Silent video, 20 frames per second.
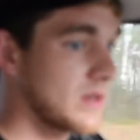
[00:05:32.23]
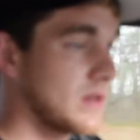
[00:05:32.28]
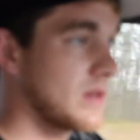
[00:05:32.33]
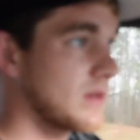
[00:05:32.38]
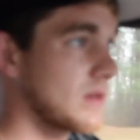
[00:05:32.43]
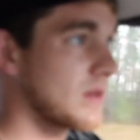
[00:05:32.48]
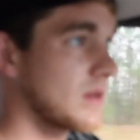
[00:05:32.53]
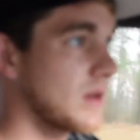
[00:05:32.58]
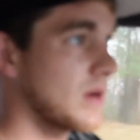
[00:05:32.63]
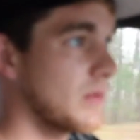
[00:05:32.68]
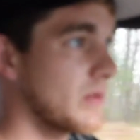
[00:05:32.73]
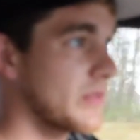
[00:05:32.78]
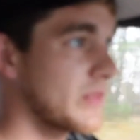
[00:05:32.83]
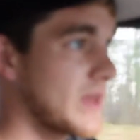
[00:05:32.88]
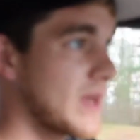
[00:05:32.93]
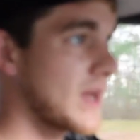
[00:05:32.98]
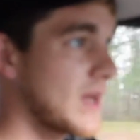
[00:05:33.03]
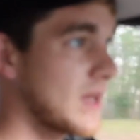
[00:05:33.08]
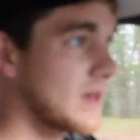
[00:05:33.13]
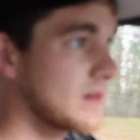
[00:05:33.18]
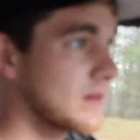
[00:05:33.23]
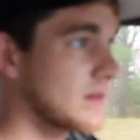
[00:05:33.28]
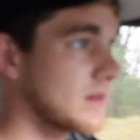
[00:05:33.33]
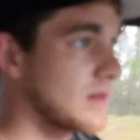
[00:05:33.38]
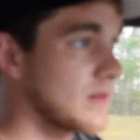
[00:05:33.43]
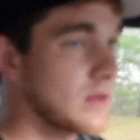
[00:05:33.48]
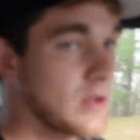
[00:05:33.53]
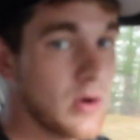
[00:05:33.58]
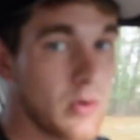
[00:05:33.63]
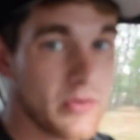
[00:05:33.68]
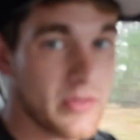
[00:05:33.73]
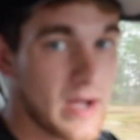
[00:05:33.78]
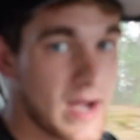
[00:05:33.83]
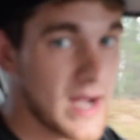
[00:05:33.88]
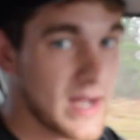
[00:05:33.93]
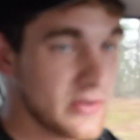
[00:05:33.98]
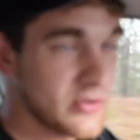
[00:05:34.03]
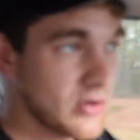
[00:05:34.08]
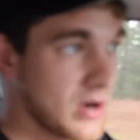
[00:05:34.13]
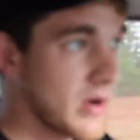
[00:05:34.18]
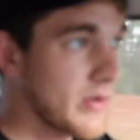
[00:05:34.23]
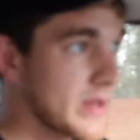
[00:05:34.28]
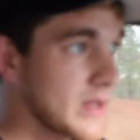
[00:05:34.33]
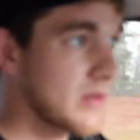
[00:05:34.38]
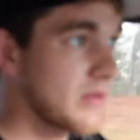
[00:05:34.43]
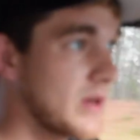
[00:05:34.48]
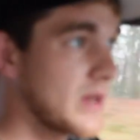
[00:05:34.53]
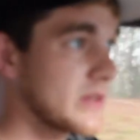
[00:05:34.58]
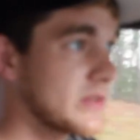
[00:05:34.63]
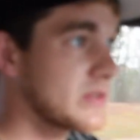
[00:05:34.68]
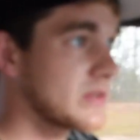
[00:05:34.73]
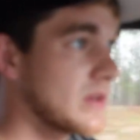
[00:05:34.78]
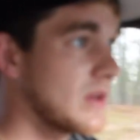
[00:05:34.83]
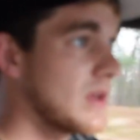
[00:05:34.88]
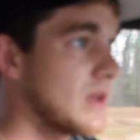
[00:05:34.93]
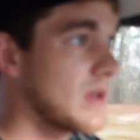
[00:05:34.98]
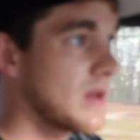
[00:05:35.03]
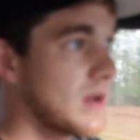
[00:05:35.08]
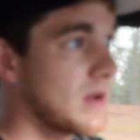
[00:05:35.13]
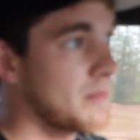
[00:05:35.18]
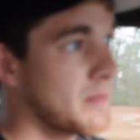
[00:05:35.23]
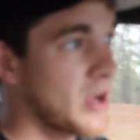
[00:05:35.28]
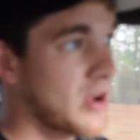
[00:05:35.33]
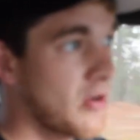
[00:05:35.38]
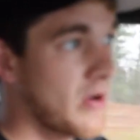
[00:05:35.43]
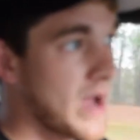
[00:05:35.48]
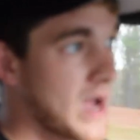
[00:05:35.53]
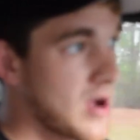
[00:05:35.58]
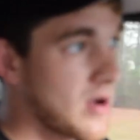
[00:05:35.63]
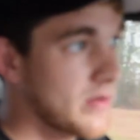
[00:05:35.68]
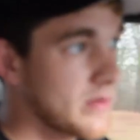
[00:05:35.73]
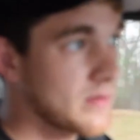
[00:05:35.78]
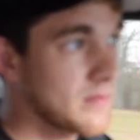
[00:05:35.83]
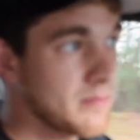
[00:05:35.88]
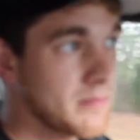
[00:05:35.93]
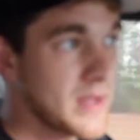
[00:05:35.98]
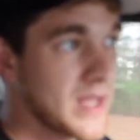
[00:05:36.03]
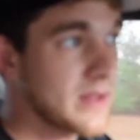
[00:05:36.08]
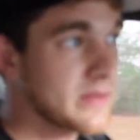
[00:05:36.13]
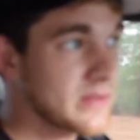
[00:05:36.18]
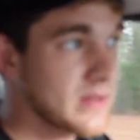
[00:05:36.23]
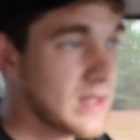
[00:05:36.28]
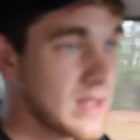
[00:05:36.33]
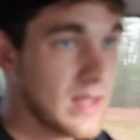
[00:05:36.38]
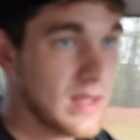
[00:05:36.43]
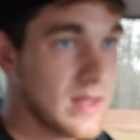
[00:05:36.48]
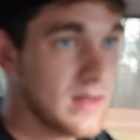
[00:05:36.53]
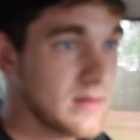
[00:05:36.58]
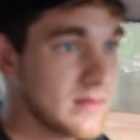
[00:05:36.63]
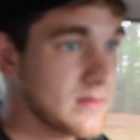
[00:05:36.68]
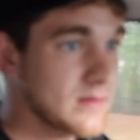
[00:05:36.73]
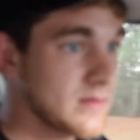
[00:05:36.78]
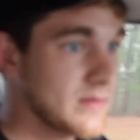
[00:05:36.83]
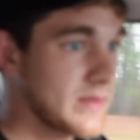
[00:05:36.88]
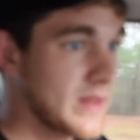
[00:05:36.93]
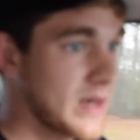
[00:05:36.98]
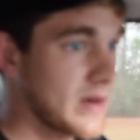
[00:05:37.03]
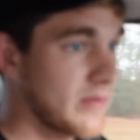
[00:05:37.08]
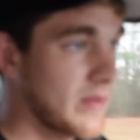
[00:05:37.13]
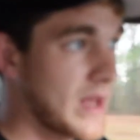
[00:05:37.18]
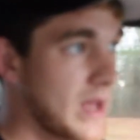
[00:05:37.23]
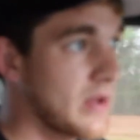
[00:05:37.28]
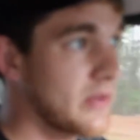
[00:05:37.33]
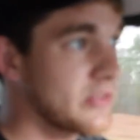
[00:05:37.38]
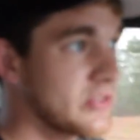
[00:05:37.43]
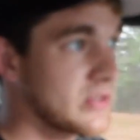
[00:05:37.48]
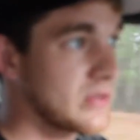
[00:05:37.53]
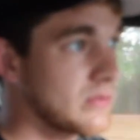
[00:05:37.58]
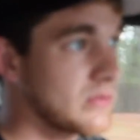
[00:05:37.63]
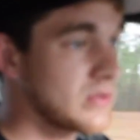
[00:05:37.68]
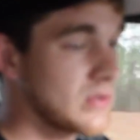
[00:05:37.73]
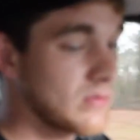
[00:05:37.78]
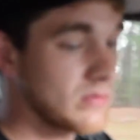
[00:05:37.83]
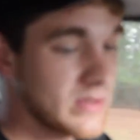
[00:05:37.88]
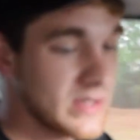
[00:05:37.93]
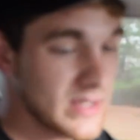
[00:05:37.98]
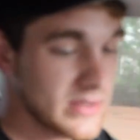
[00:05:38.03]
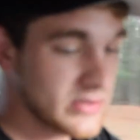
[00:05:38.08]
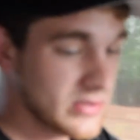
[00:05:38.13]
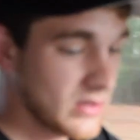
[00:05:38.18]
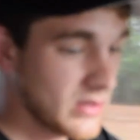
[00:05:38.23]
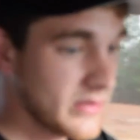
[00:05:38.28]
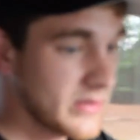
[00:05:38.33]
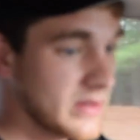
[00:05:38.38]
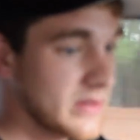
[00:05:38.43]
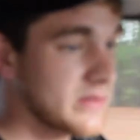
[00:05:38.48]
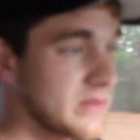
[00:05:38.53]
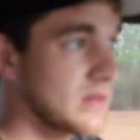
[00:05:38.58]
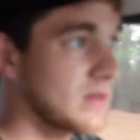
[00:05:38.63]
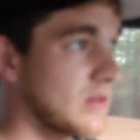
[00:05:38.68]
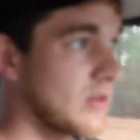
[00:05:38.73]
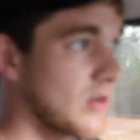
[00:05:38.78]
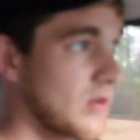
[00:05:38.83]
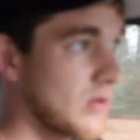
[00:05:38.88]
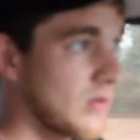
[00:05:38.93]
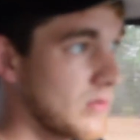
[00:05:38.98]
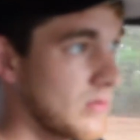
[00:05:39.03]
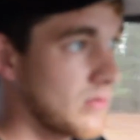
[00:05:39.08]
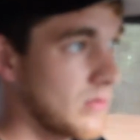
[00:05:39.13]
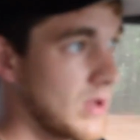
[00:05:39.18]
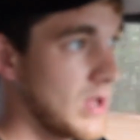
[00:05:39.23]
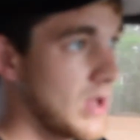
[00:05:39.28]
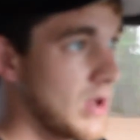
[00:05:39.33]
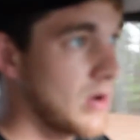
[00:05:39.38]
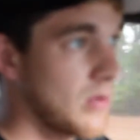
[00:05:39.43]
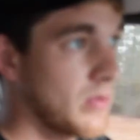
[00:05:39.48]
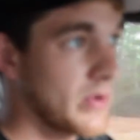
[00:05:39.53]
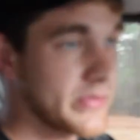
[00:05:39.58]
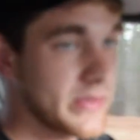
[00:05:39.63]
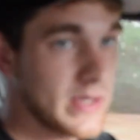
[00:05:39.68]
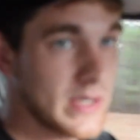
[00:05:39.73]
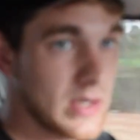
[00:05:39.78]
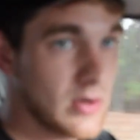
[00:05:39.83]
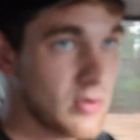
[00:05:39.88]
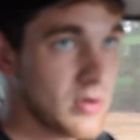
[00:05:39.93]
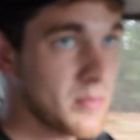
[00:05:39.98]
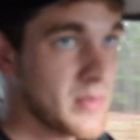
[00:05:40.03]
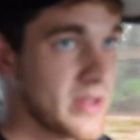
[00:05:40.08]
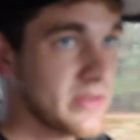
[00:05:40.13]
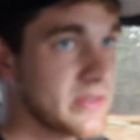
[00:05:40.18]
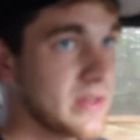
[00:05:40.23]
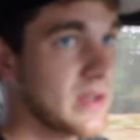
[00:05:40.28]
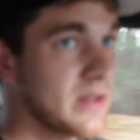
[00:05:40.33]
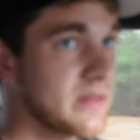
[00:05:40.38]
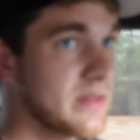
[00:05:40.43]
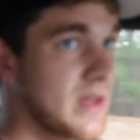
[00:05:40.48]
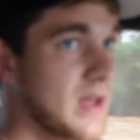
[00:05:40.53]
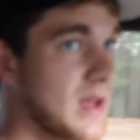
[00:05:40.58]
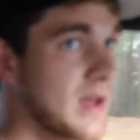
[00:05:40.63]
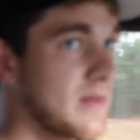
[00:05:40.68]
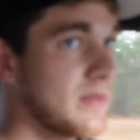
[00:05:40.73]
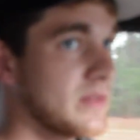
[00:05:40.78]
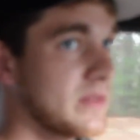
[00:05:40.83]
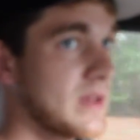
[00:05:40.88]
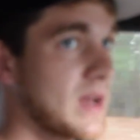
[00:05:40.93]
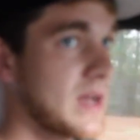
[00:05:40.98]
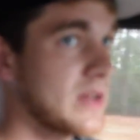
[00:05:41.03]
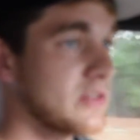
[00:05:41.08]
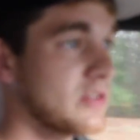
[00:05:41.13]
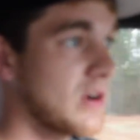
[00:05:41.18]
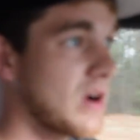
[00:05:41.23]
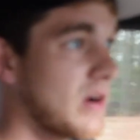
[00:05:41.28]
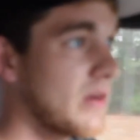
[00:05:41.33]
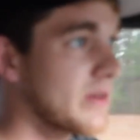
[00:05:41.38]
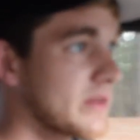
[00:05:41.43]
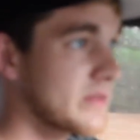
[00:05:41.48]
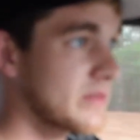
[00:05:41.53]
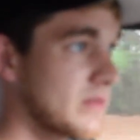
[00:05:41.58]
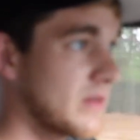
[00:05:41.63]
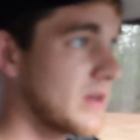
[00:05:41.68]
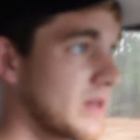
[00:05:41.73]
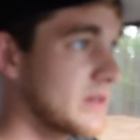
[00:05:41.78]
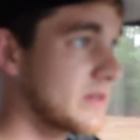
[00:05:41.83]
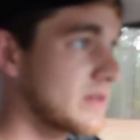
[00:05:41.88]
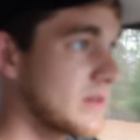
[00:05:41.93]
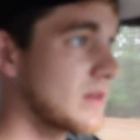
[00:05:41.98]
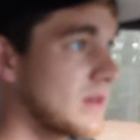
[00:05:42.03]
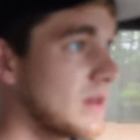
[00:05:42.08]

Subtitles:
You can go with that. You can go with a hydraulic clutch. McLeod makes a kit that allows you to ditch all this and go. What the newer Mustangs have is hydraulics clutch,